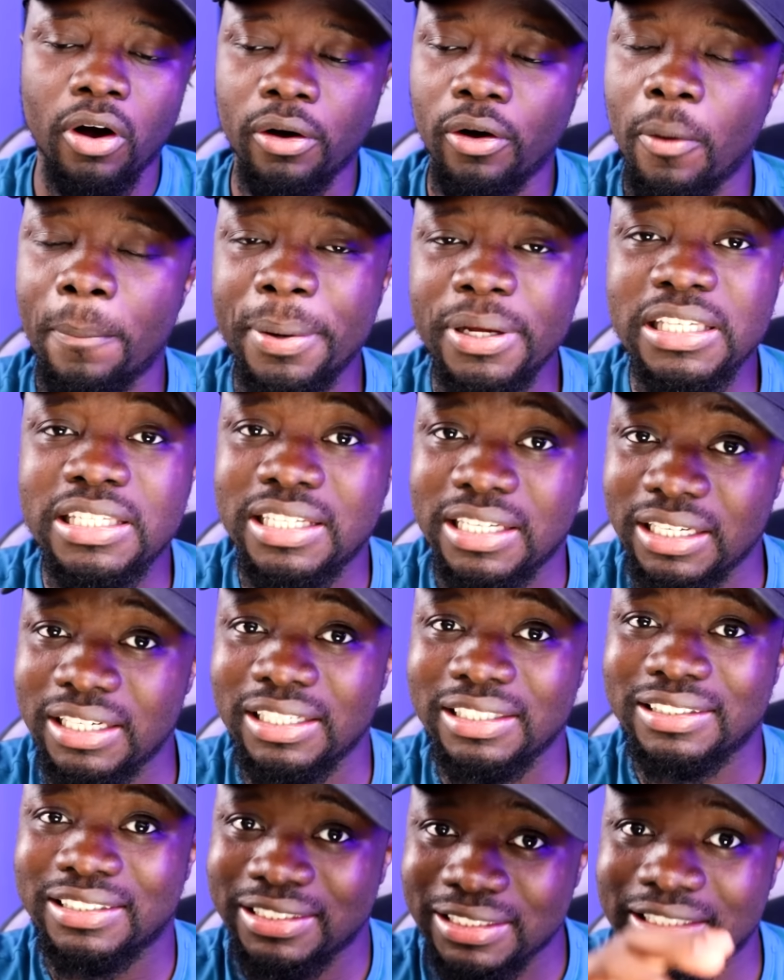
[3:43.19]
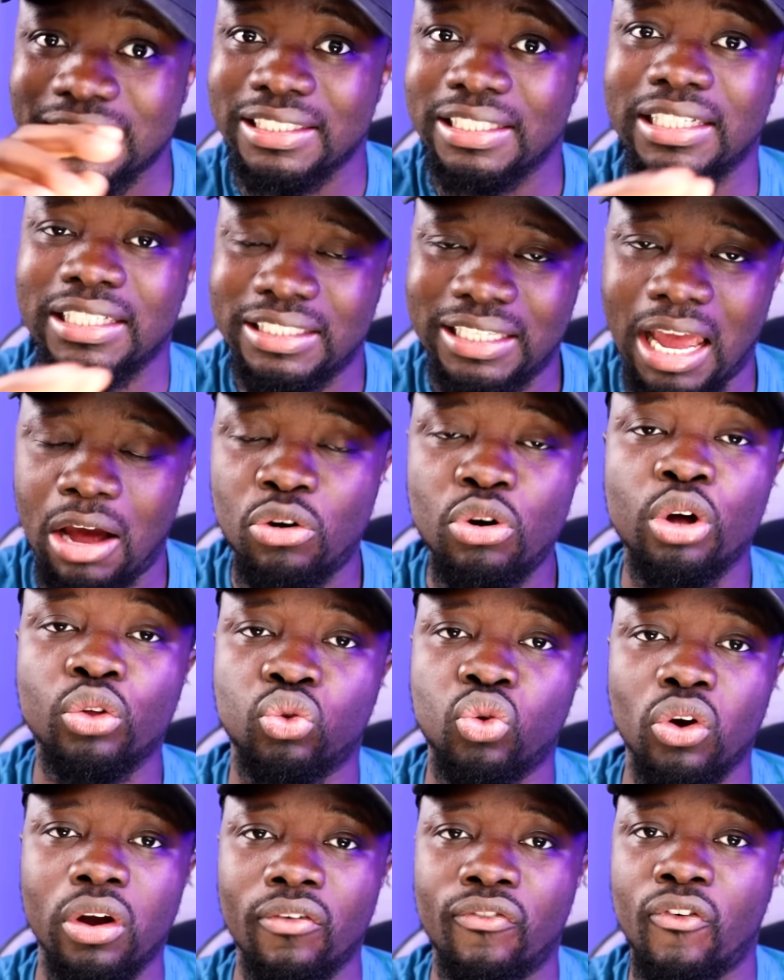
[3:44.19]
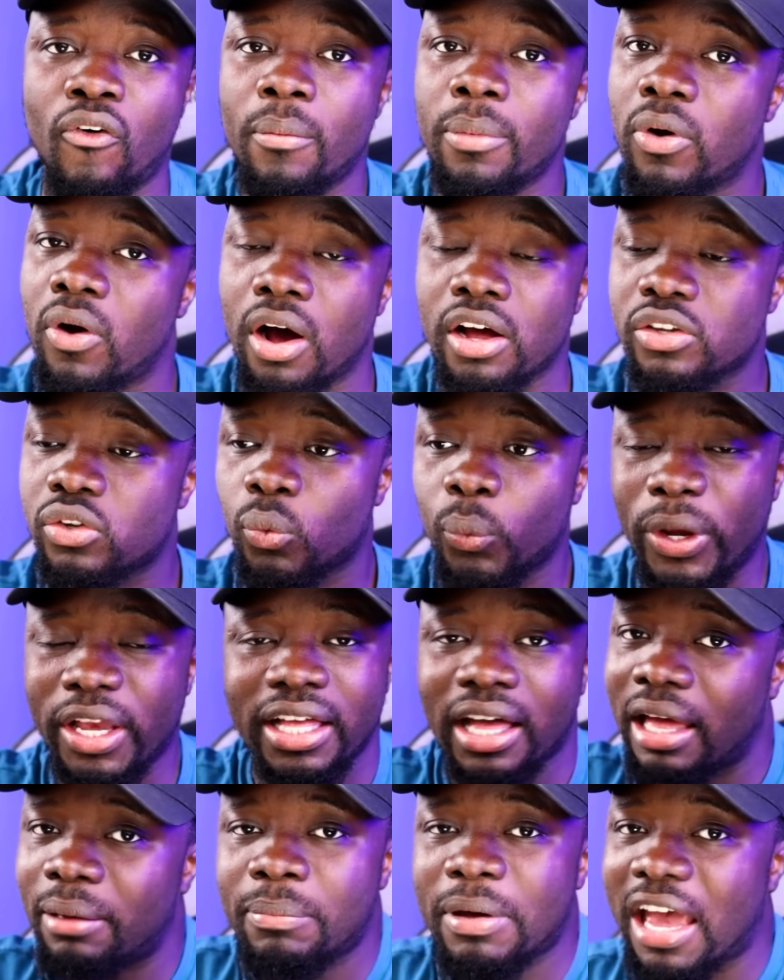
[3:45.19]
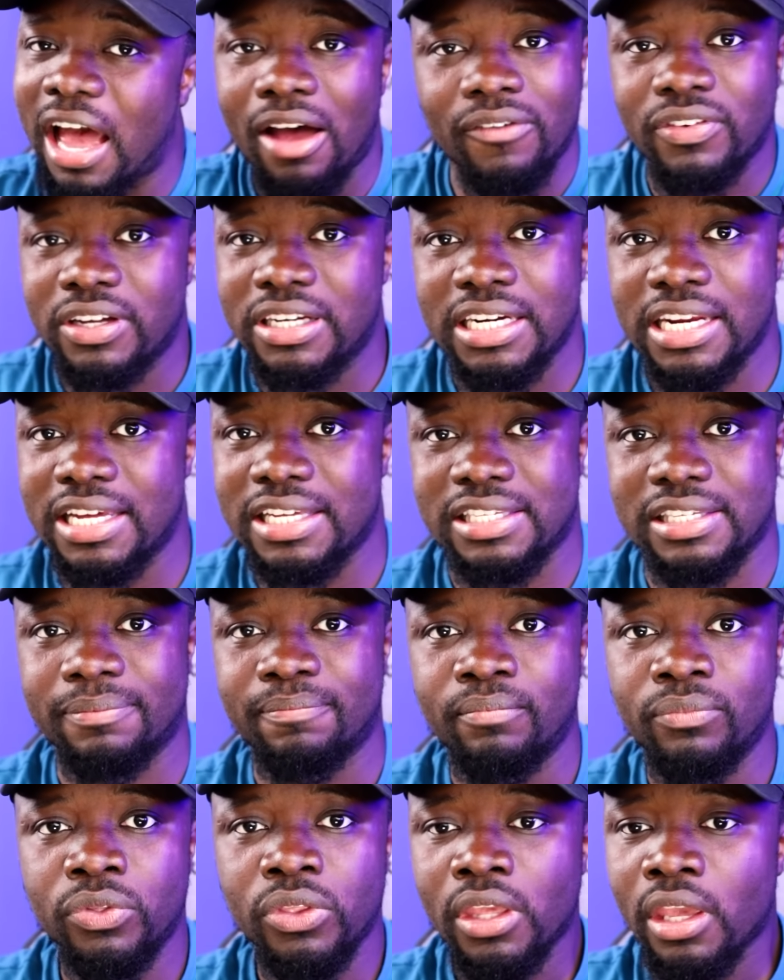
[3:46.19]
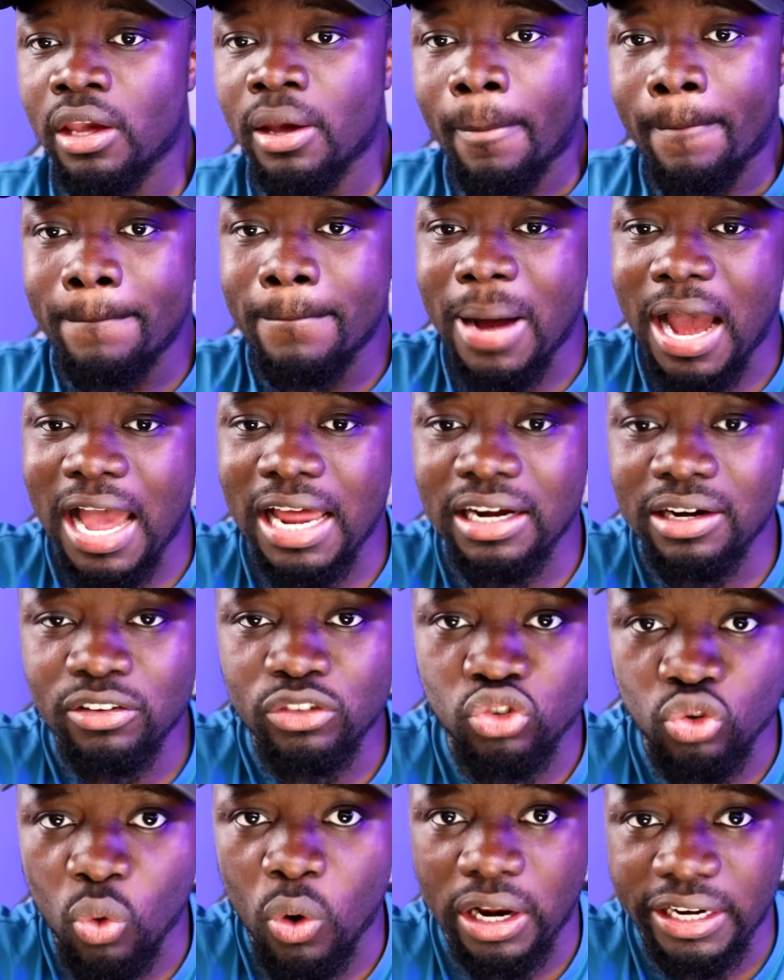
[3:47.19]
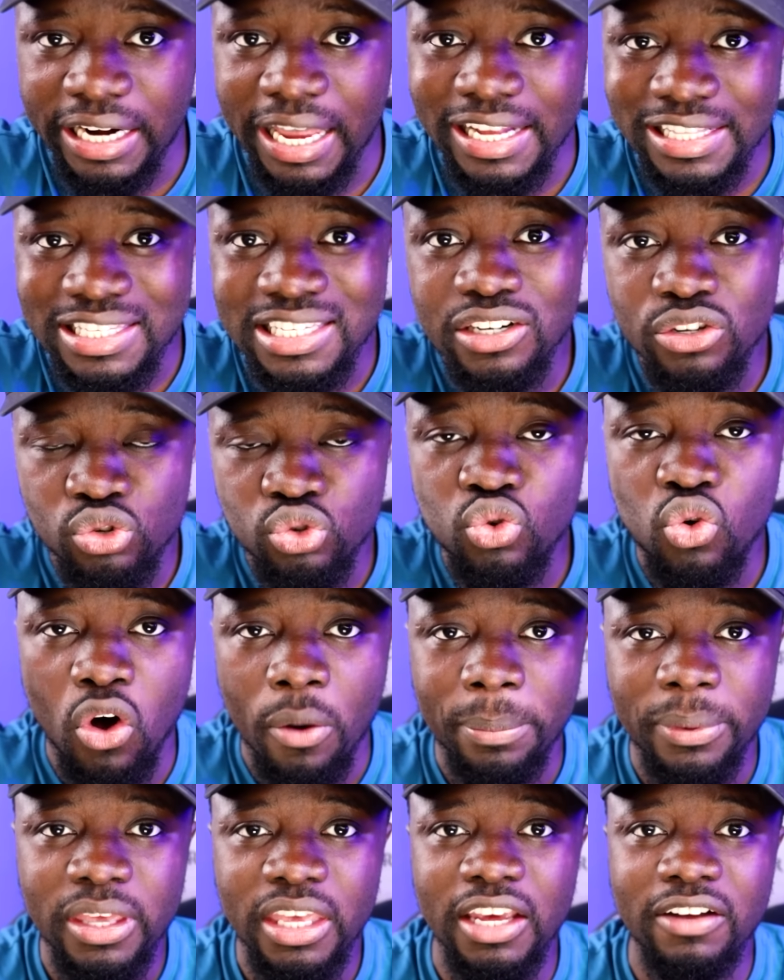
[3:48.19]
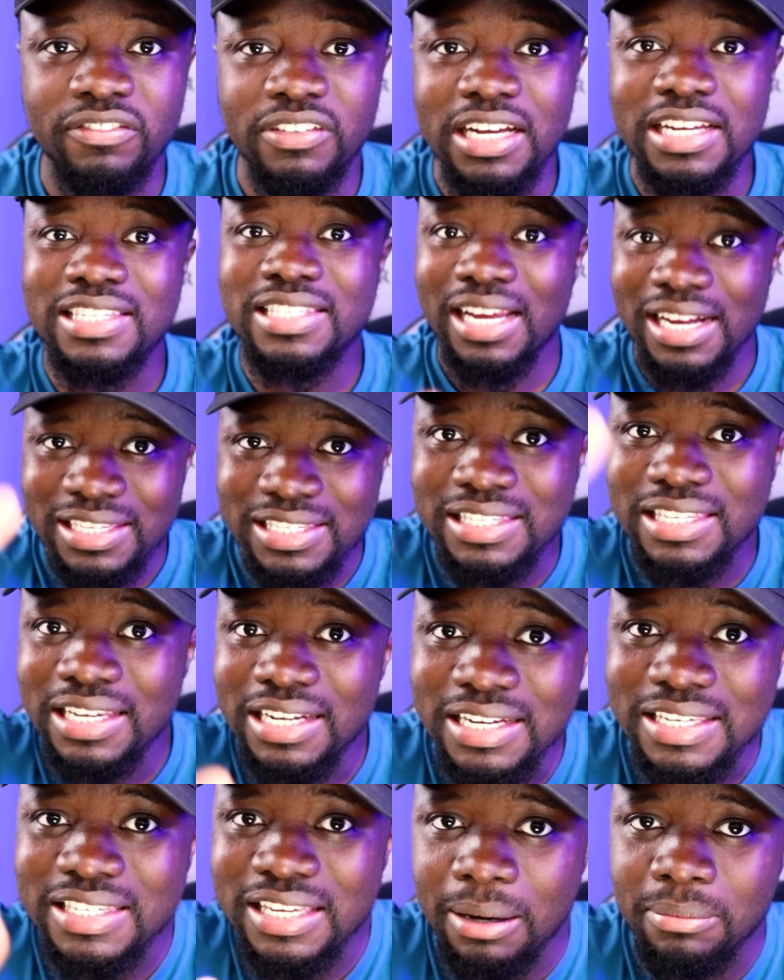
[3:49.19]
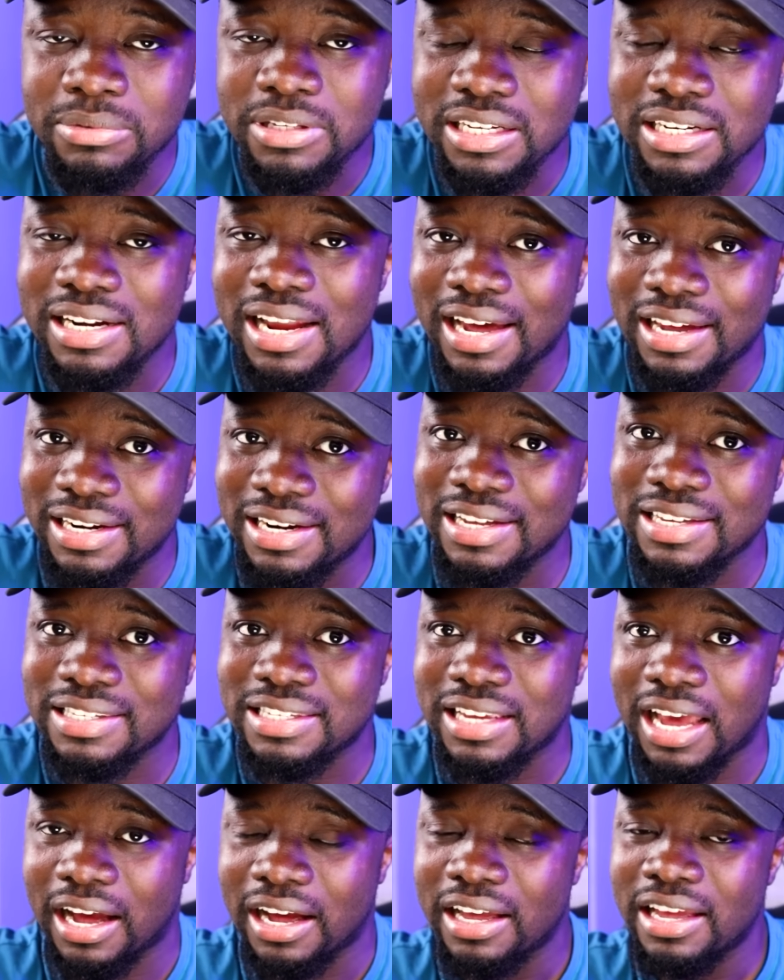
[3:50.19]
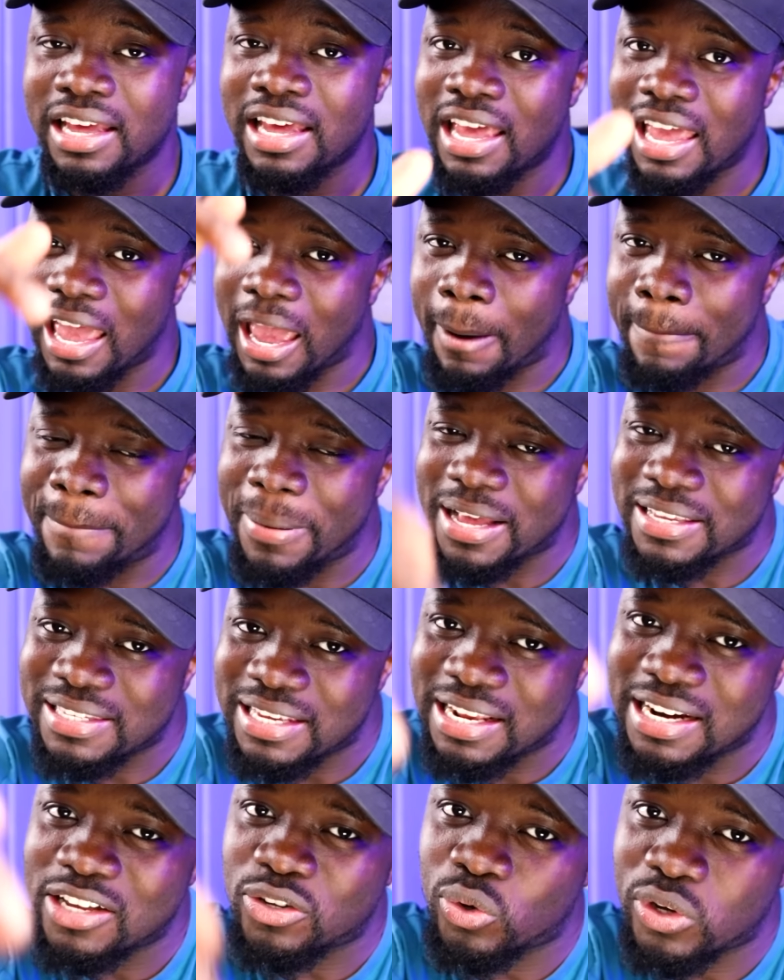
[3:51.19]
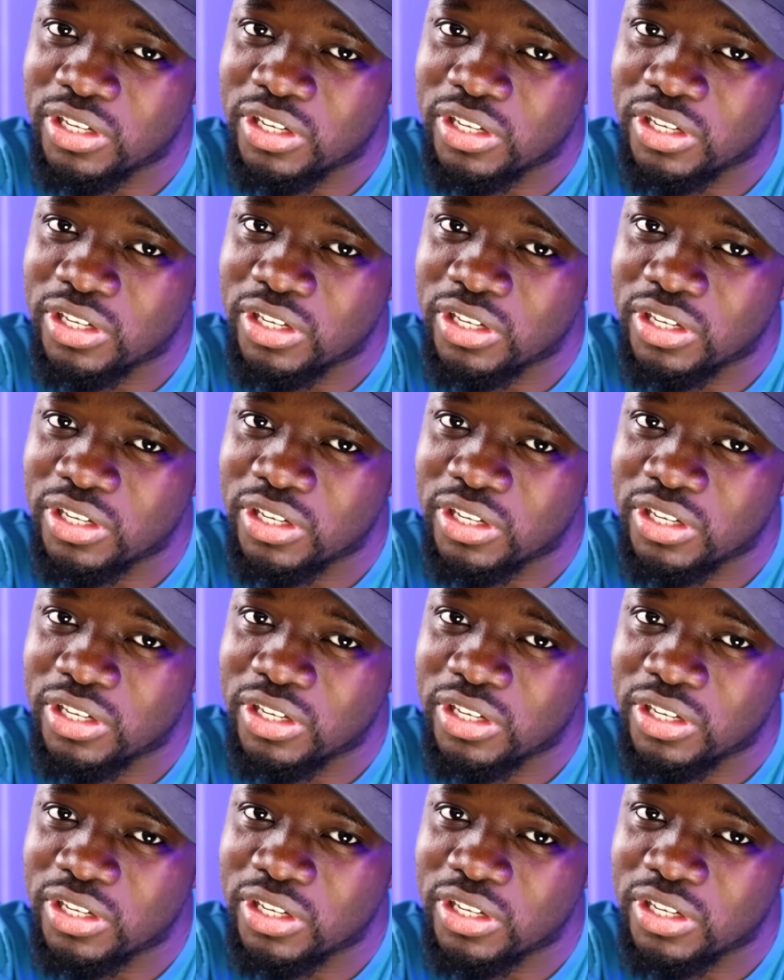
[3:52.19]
Obinchen sitting down on 24 because we can't be having this. Man, so are net in this hobby. If they start seeing something like this, yeah, a bassanas